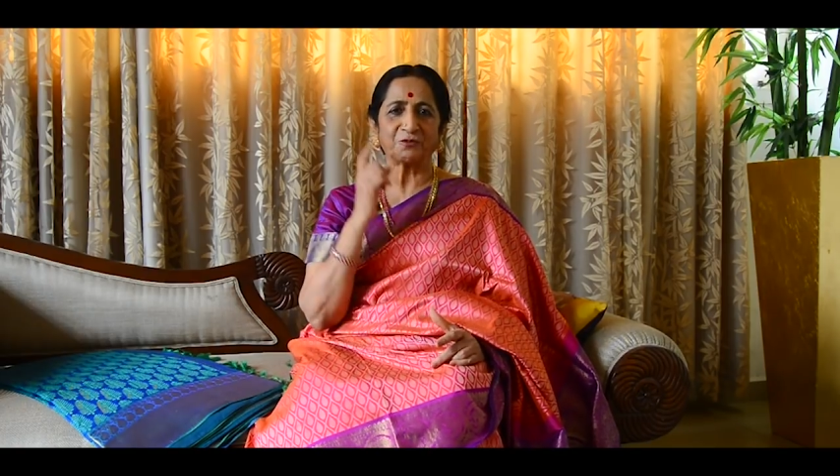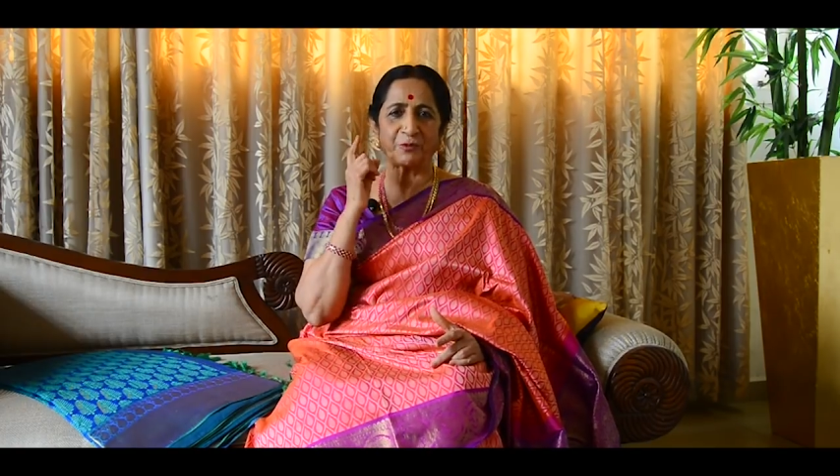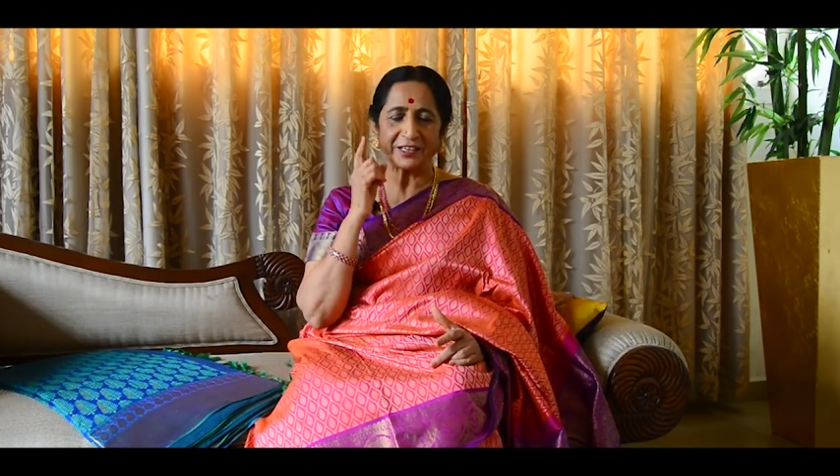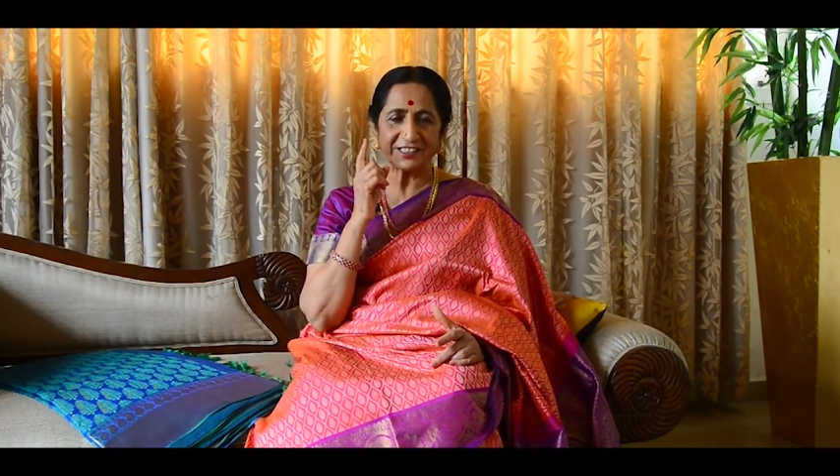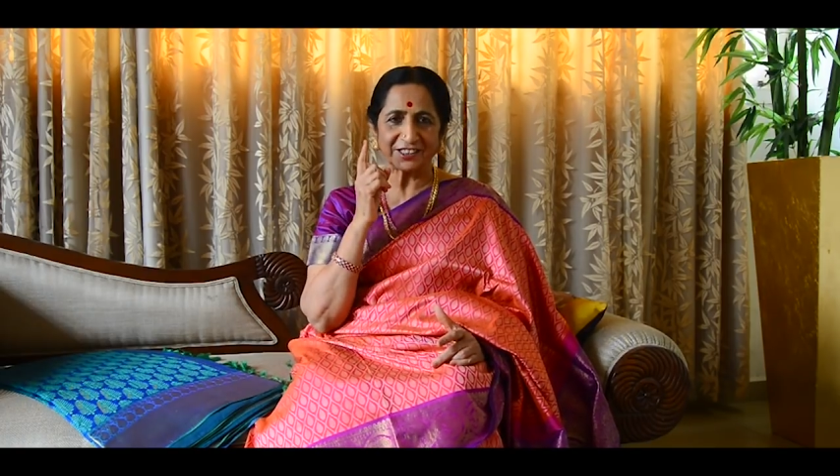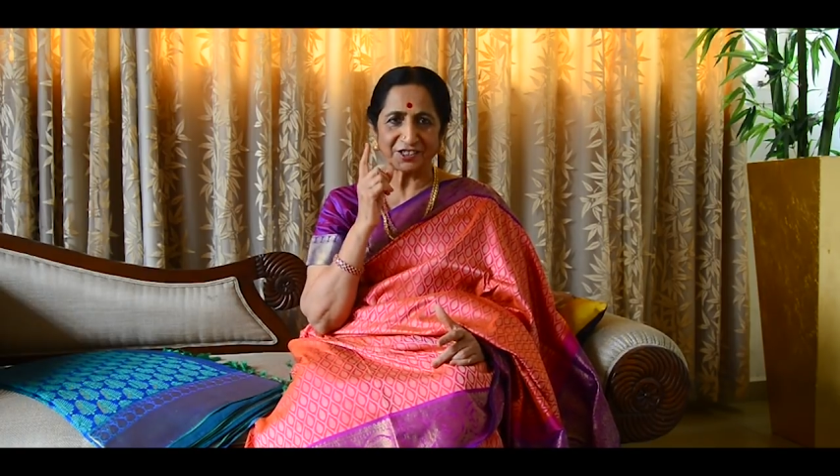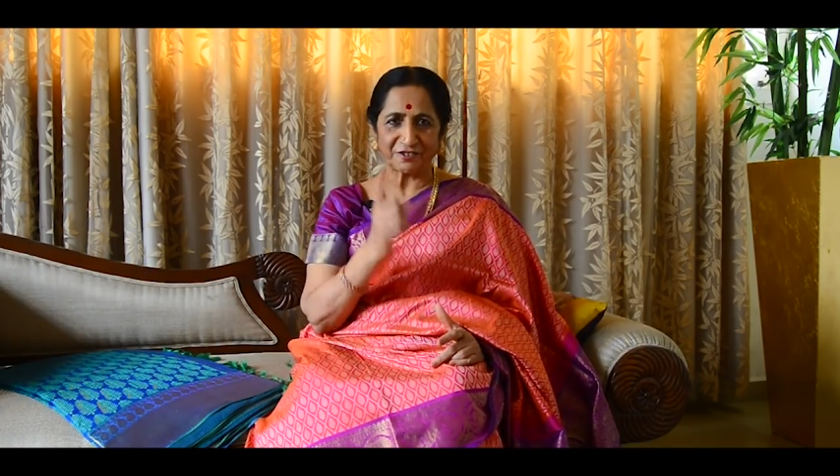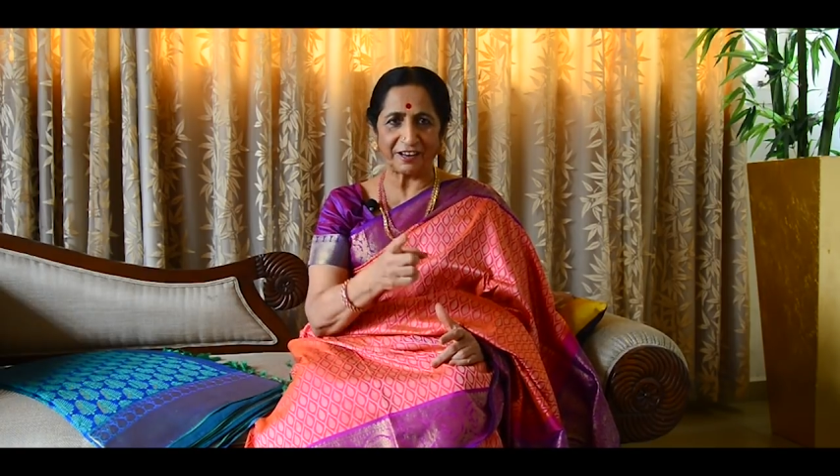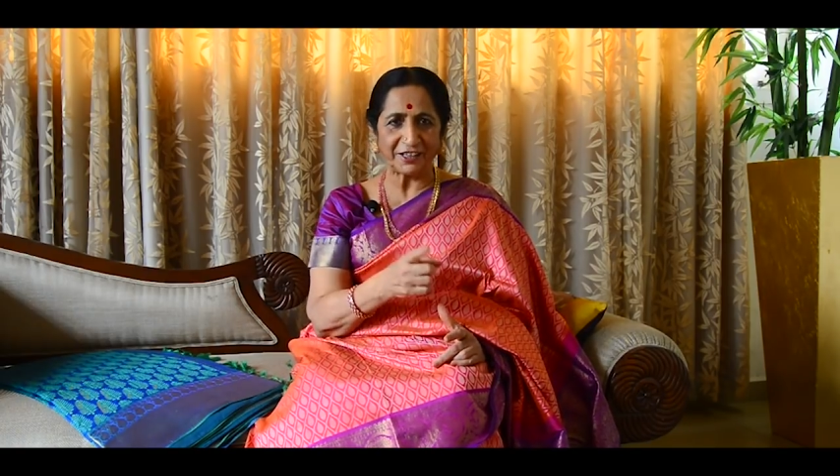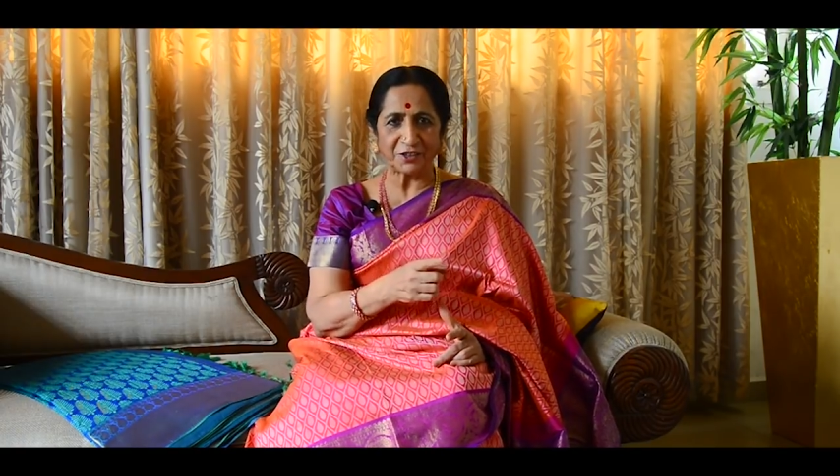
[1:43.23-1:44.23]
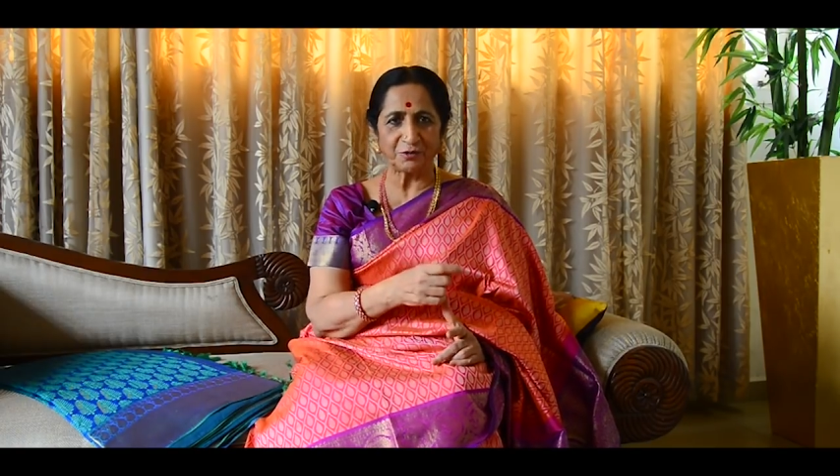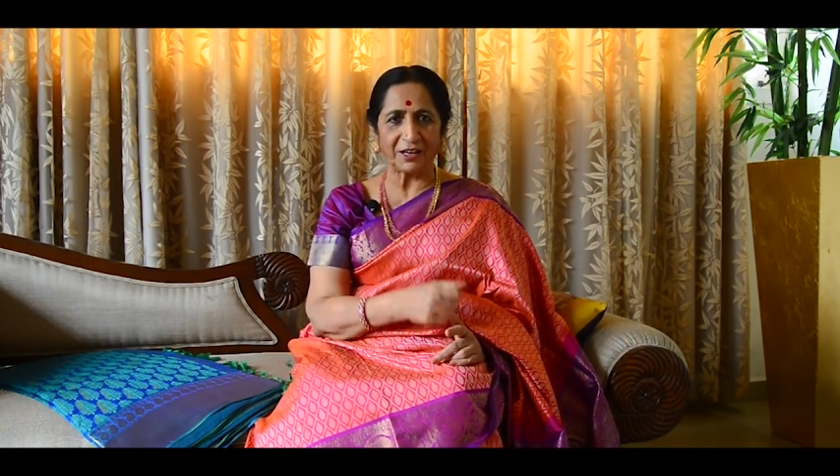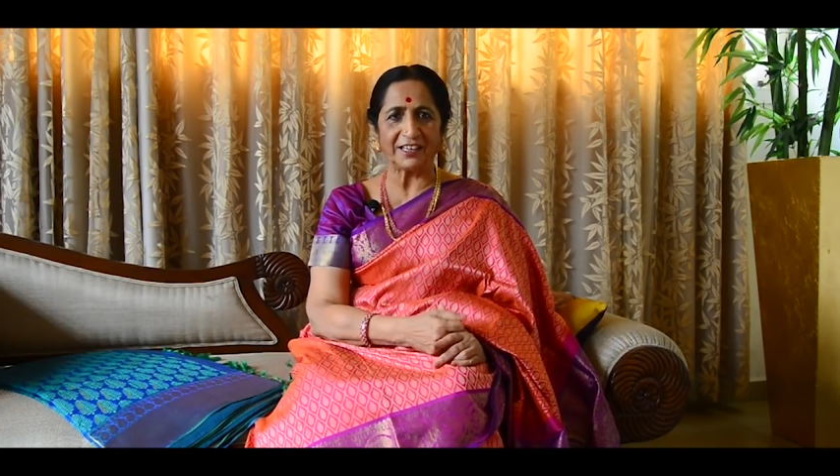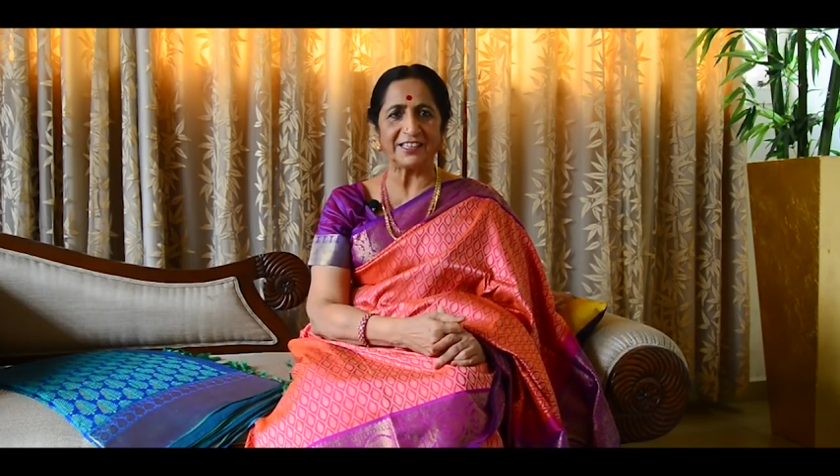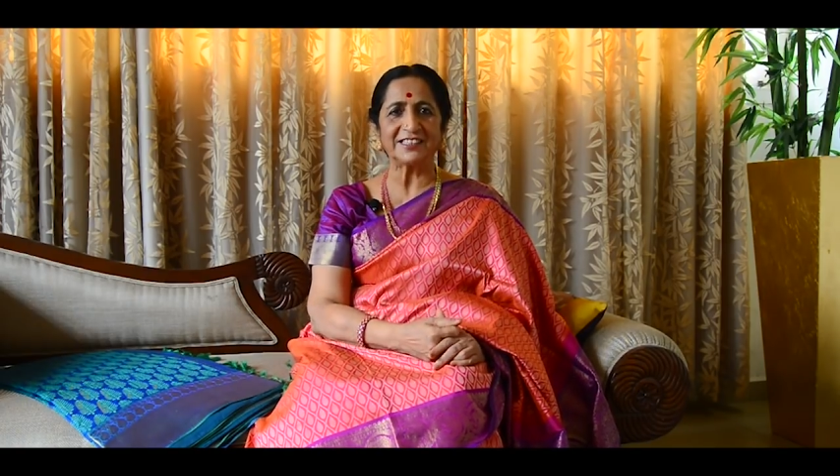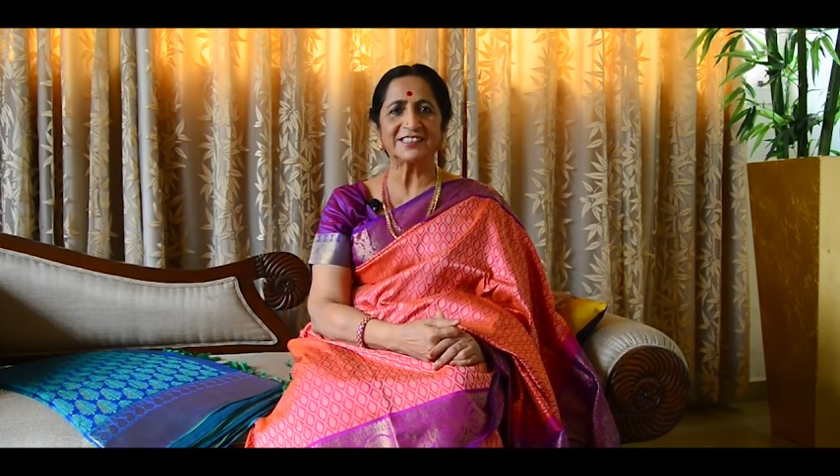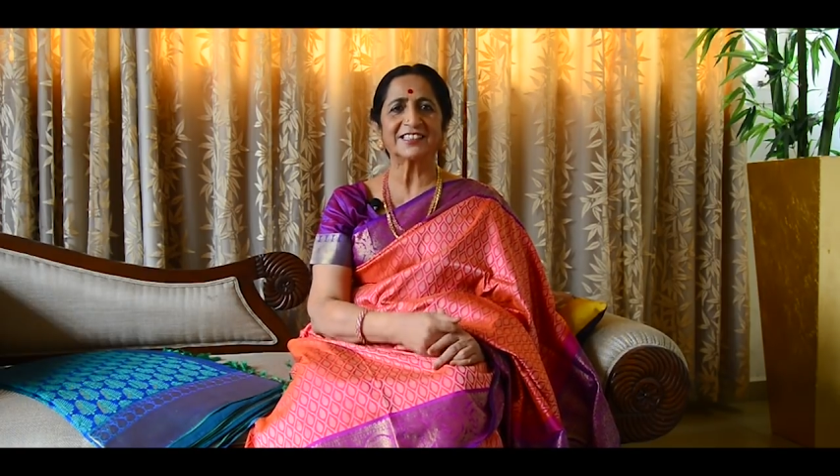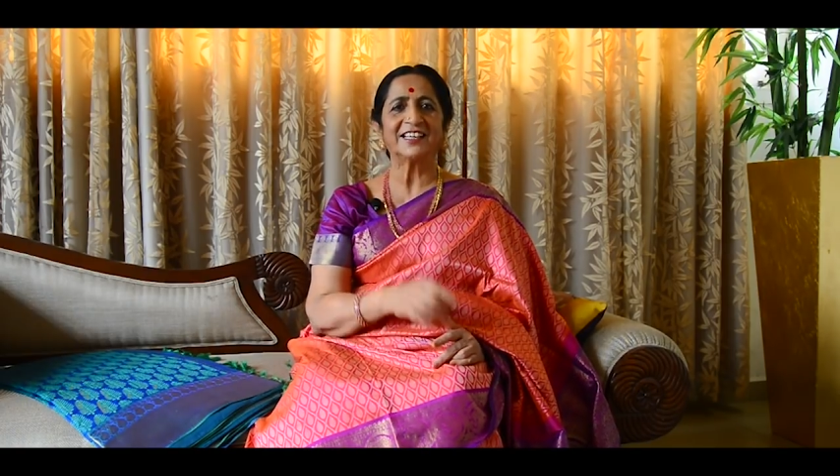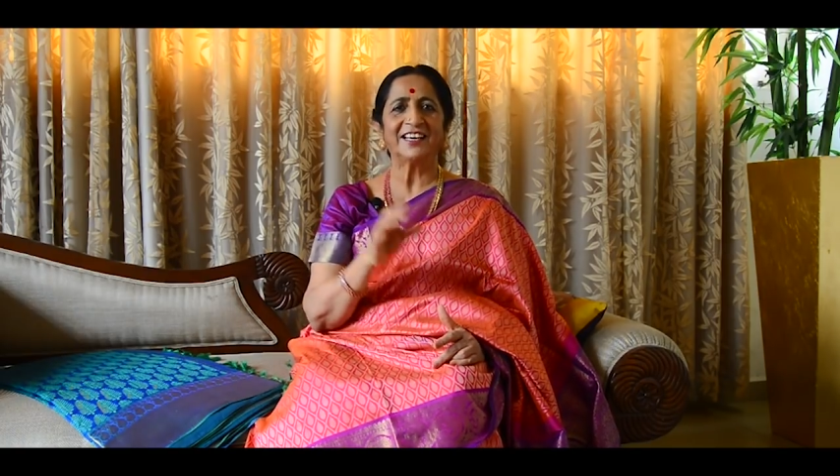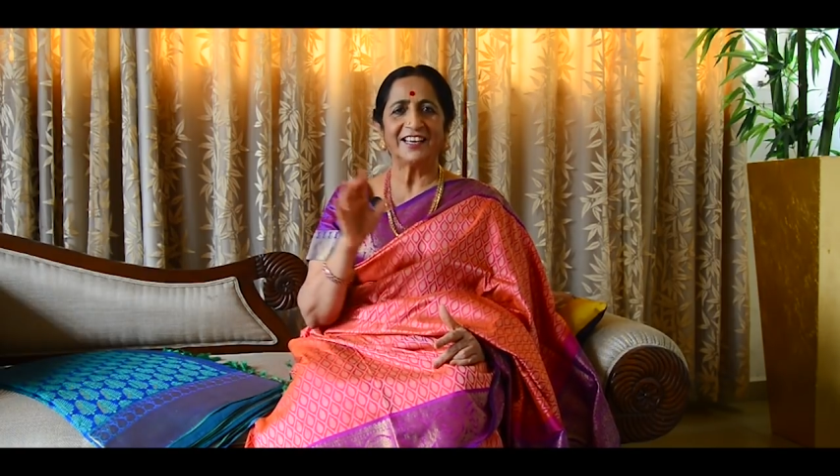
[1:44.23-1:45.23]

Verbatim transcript: went straight to Nalli's,